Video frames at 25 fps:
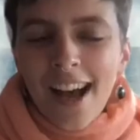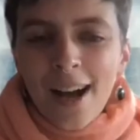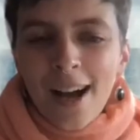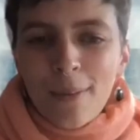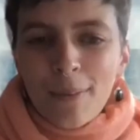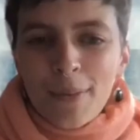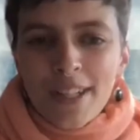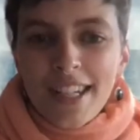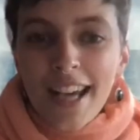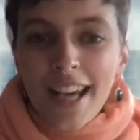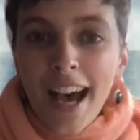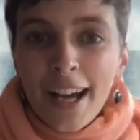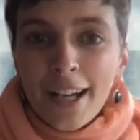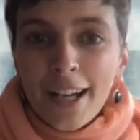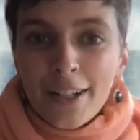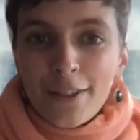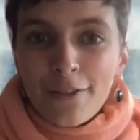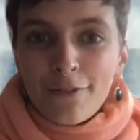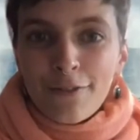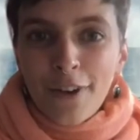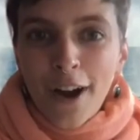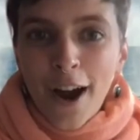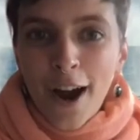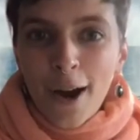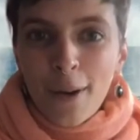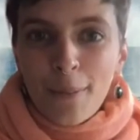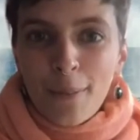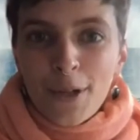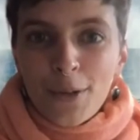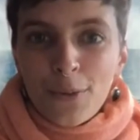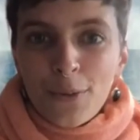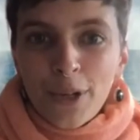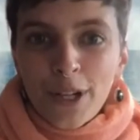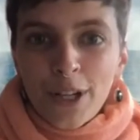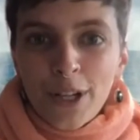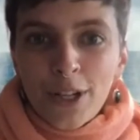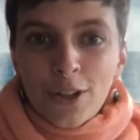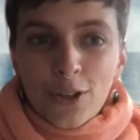dark environment
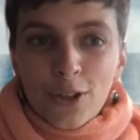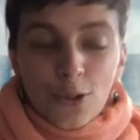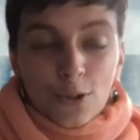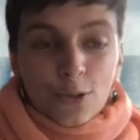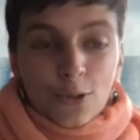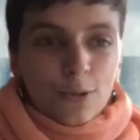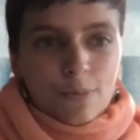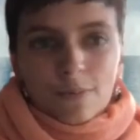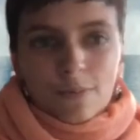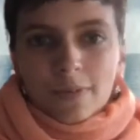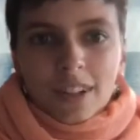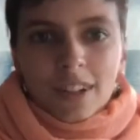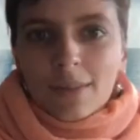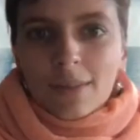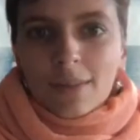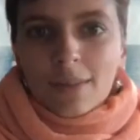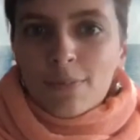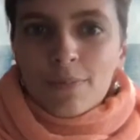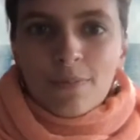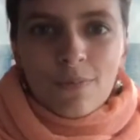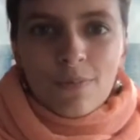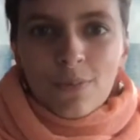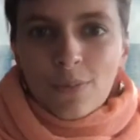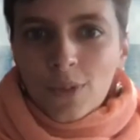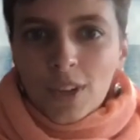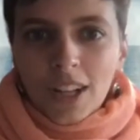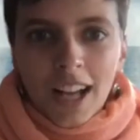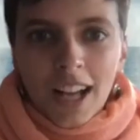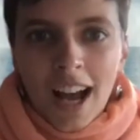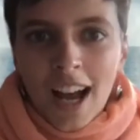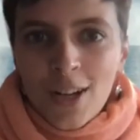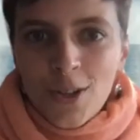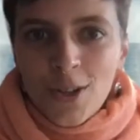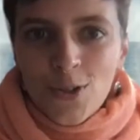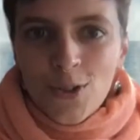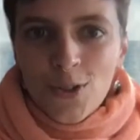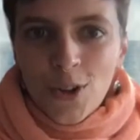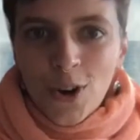where you can't
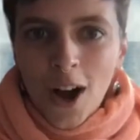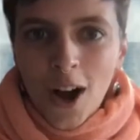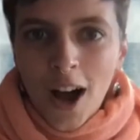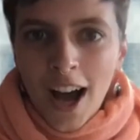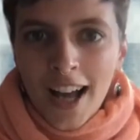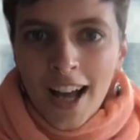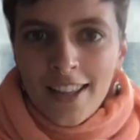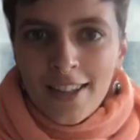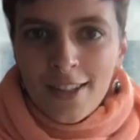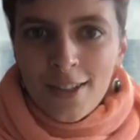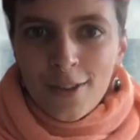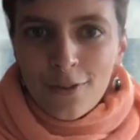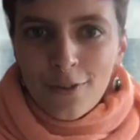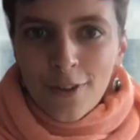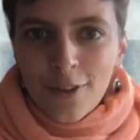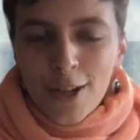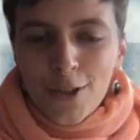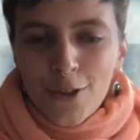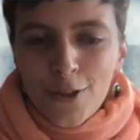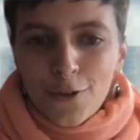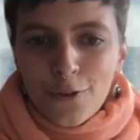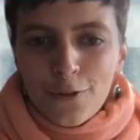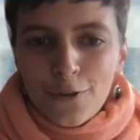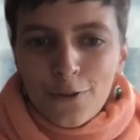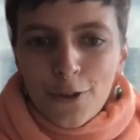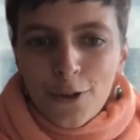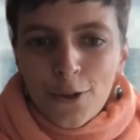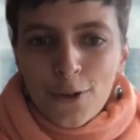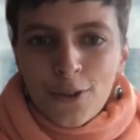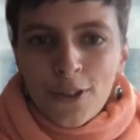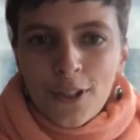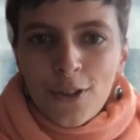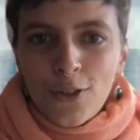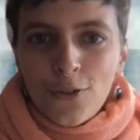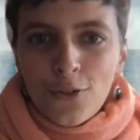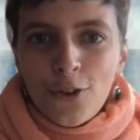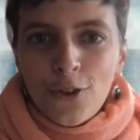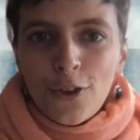use your eyes to find your food, then
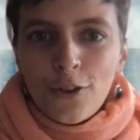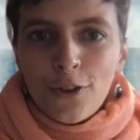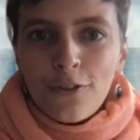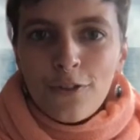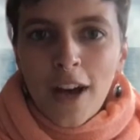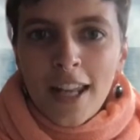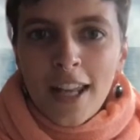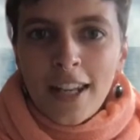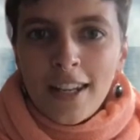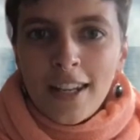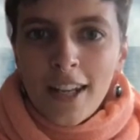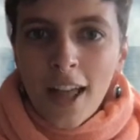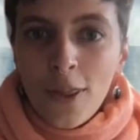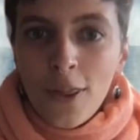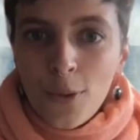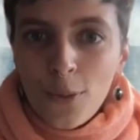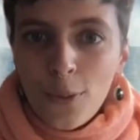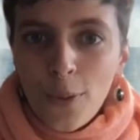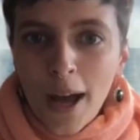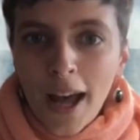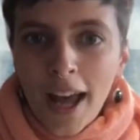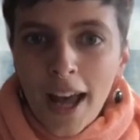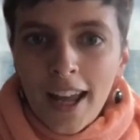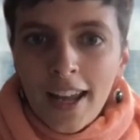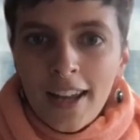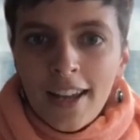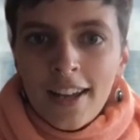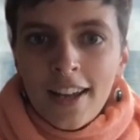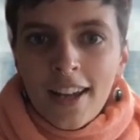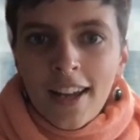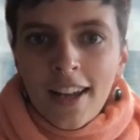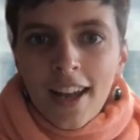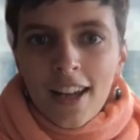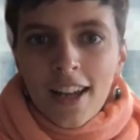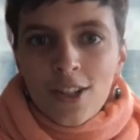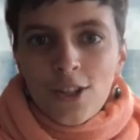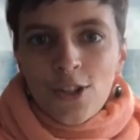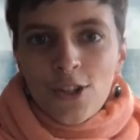you've got to find another way
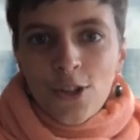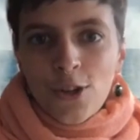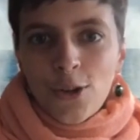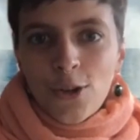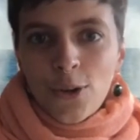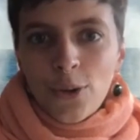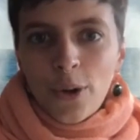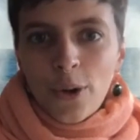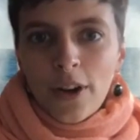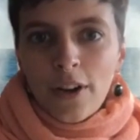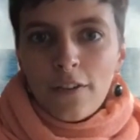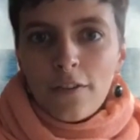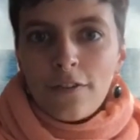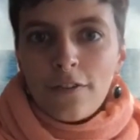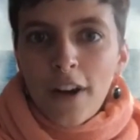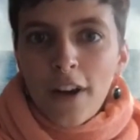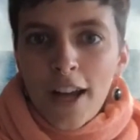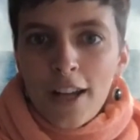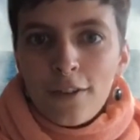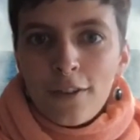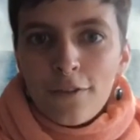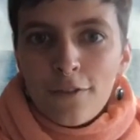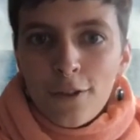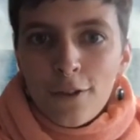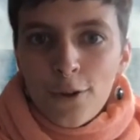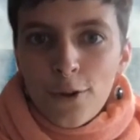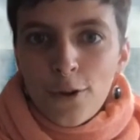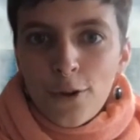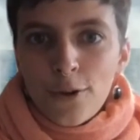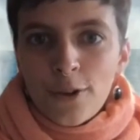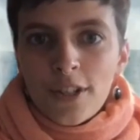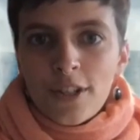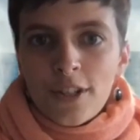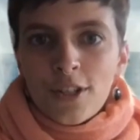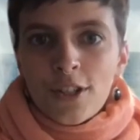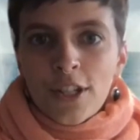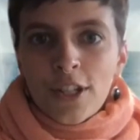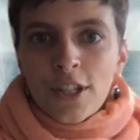to find food,
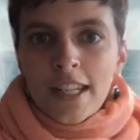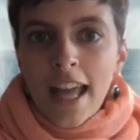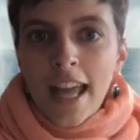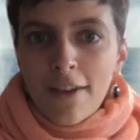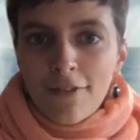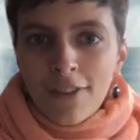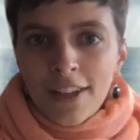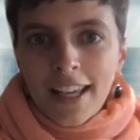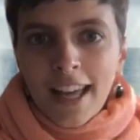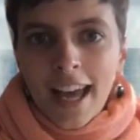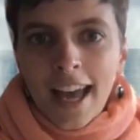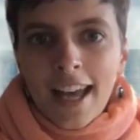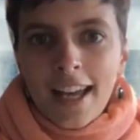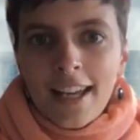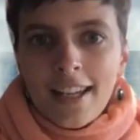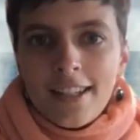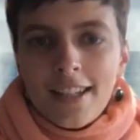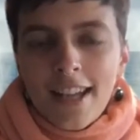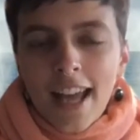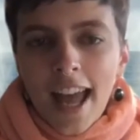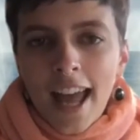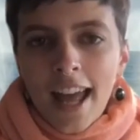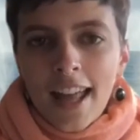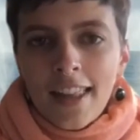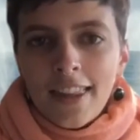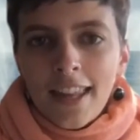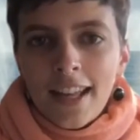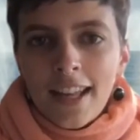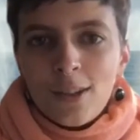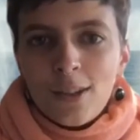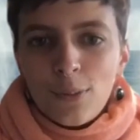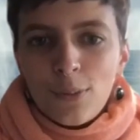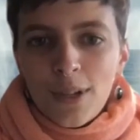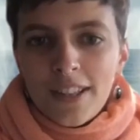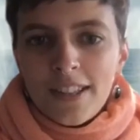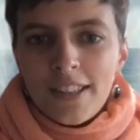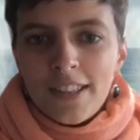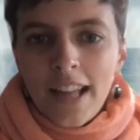to navigate, and that's
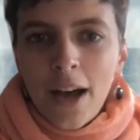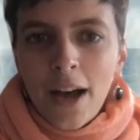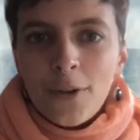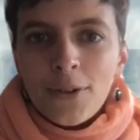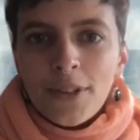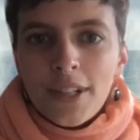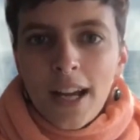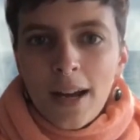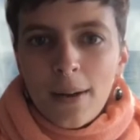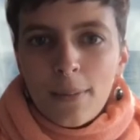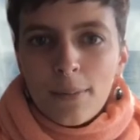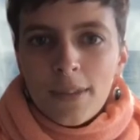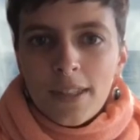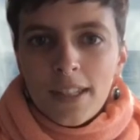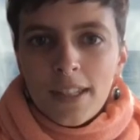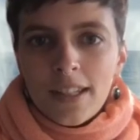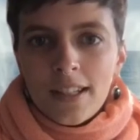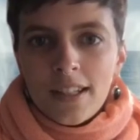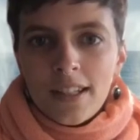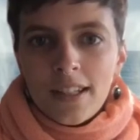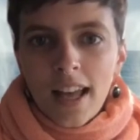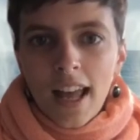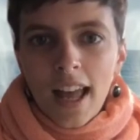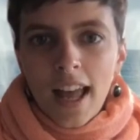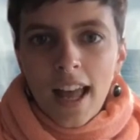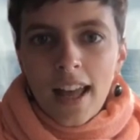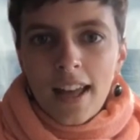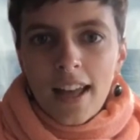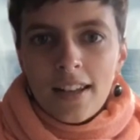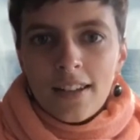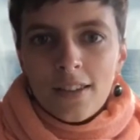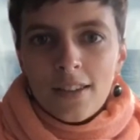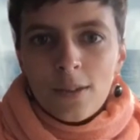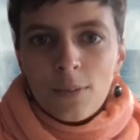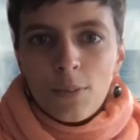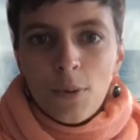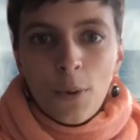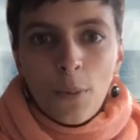where sound comes in. And
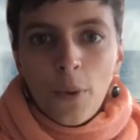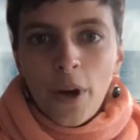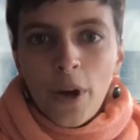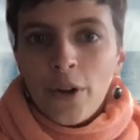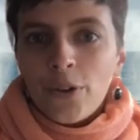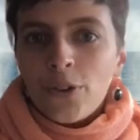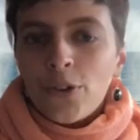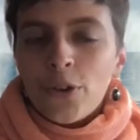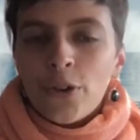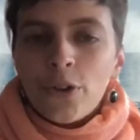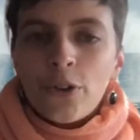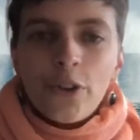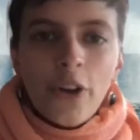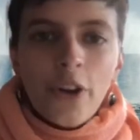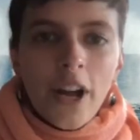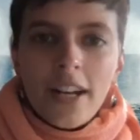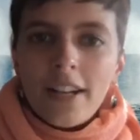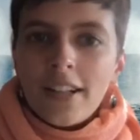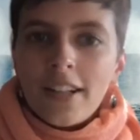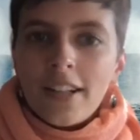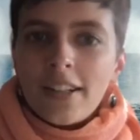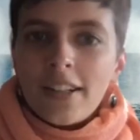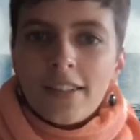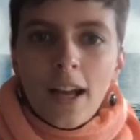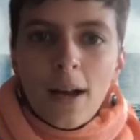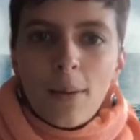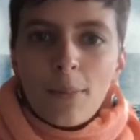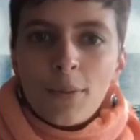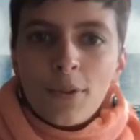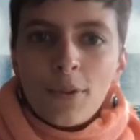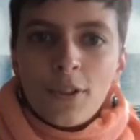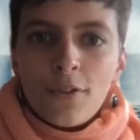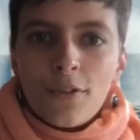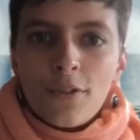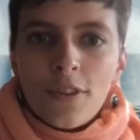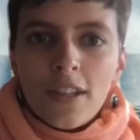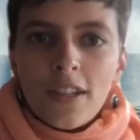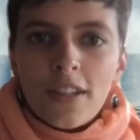sperm whales are a great example
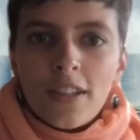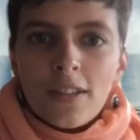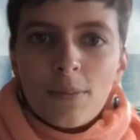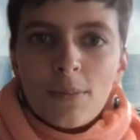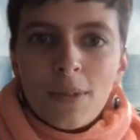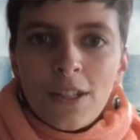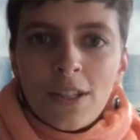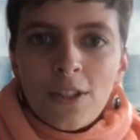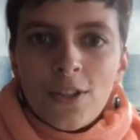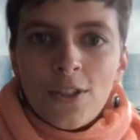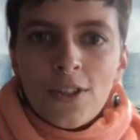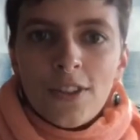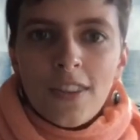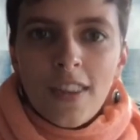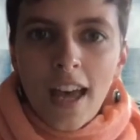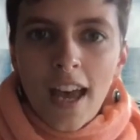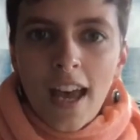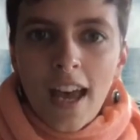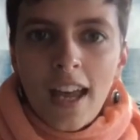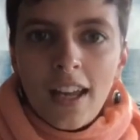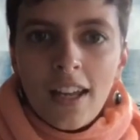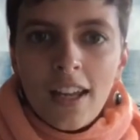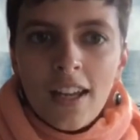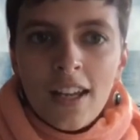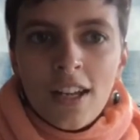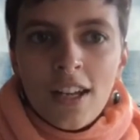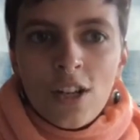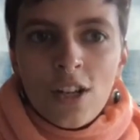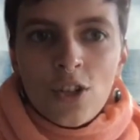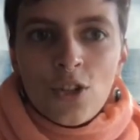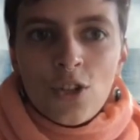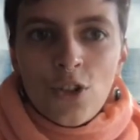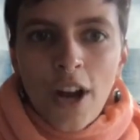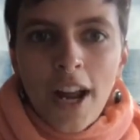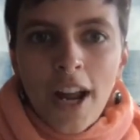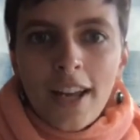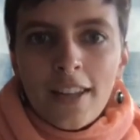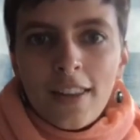of this, because they
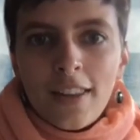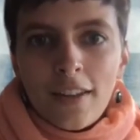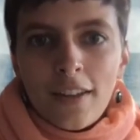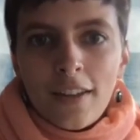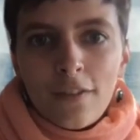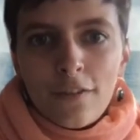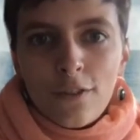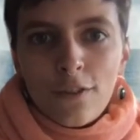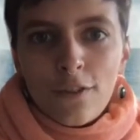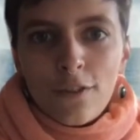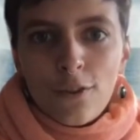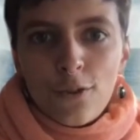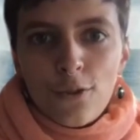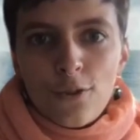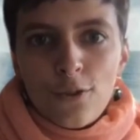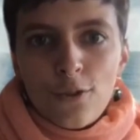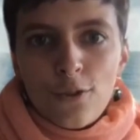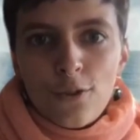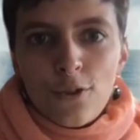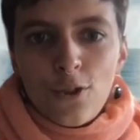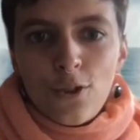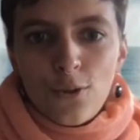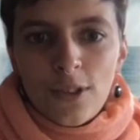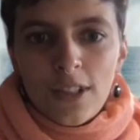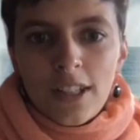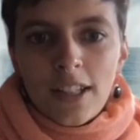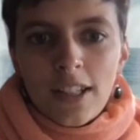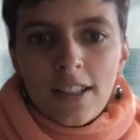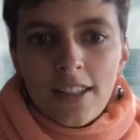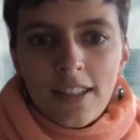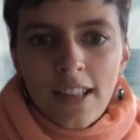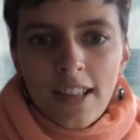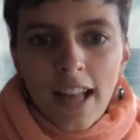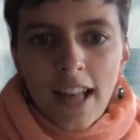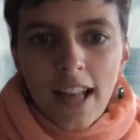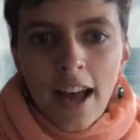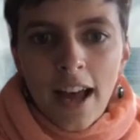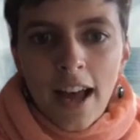track their food using
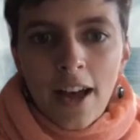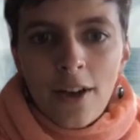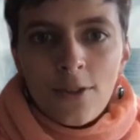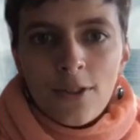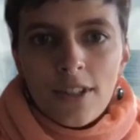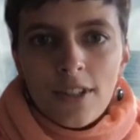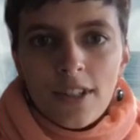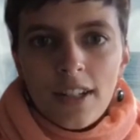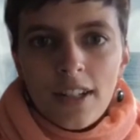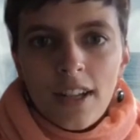sound.